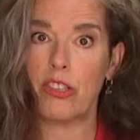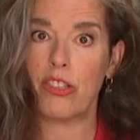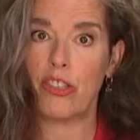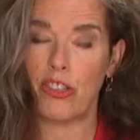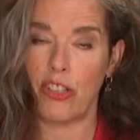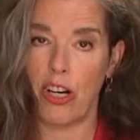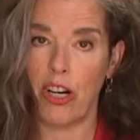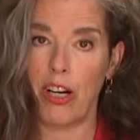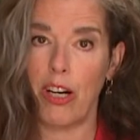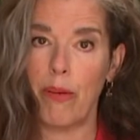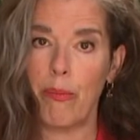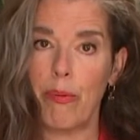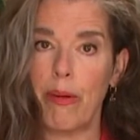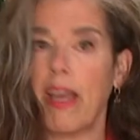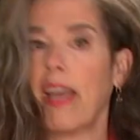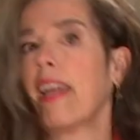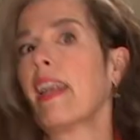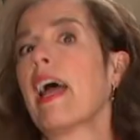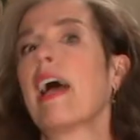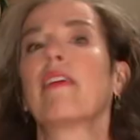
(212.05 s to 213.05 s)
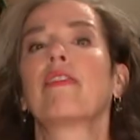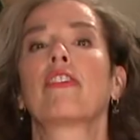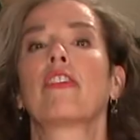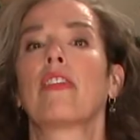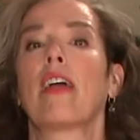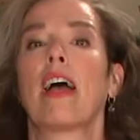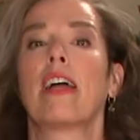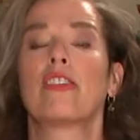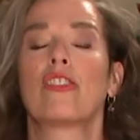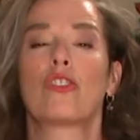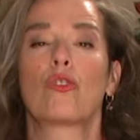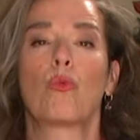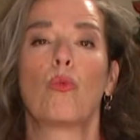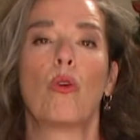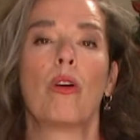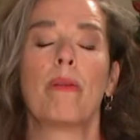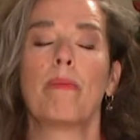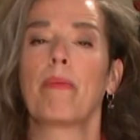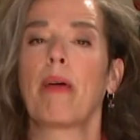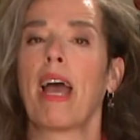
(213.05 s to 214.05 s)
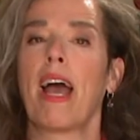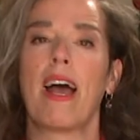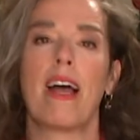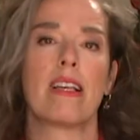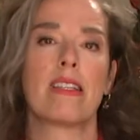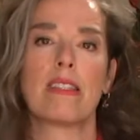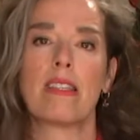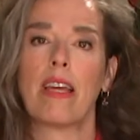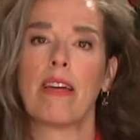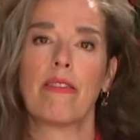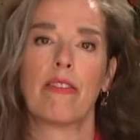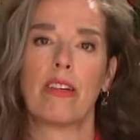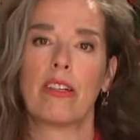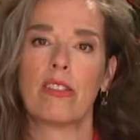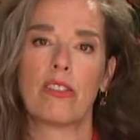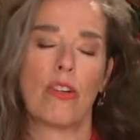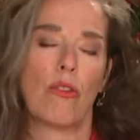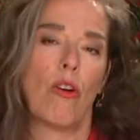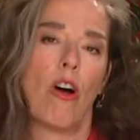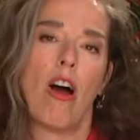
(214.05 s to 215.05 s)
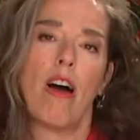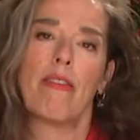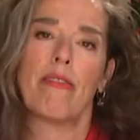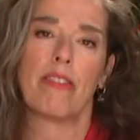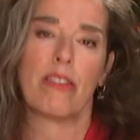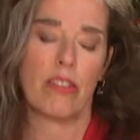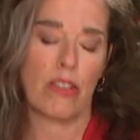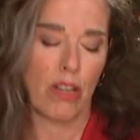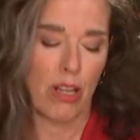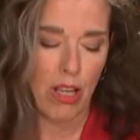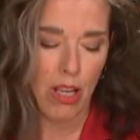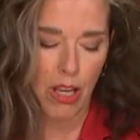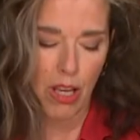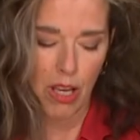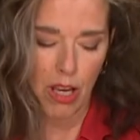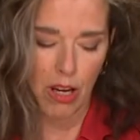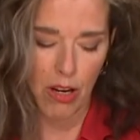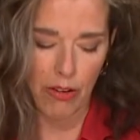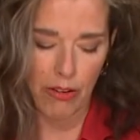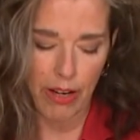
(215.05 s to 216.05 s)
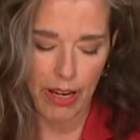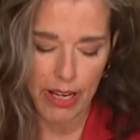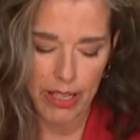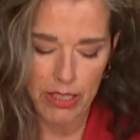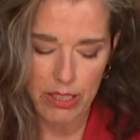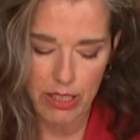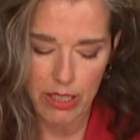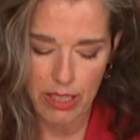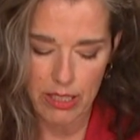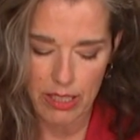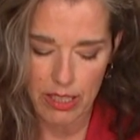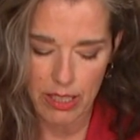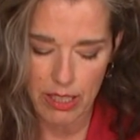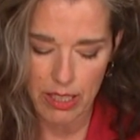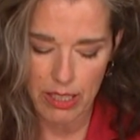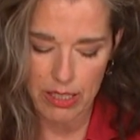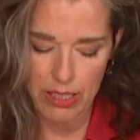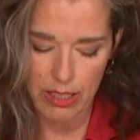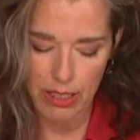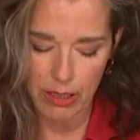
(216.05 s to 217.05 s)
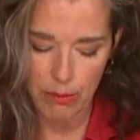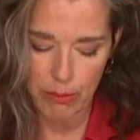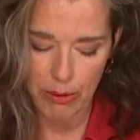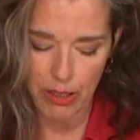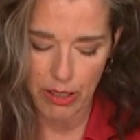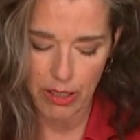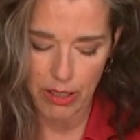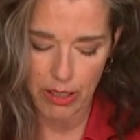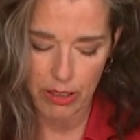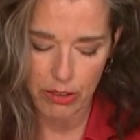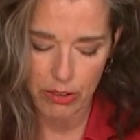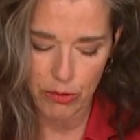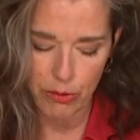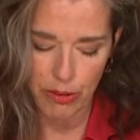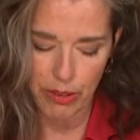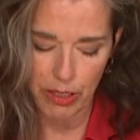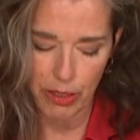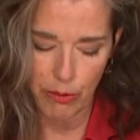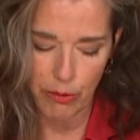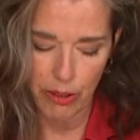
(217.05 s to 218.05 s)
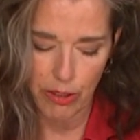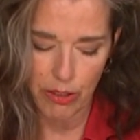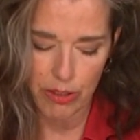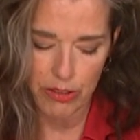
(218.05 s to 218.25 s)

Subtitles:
sharp, and after that just 1 pass every so often. All right, because these little particles really work.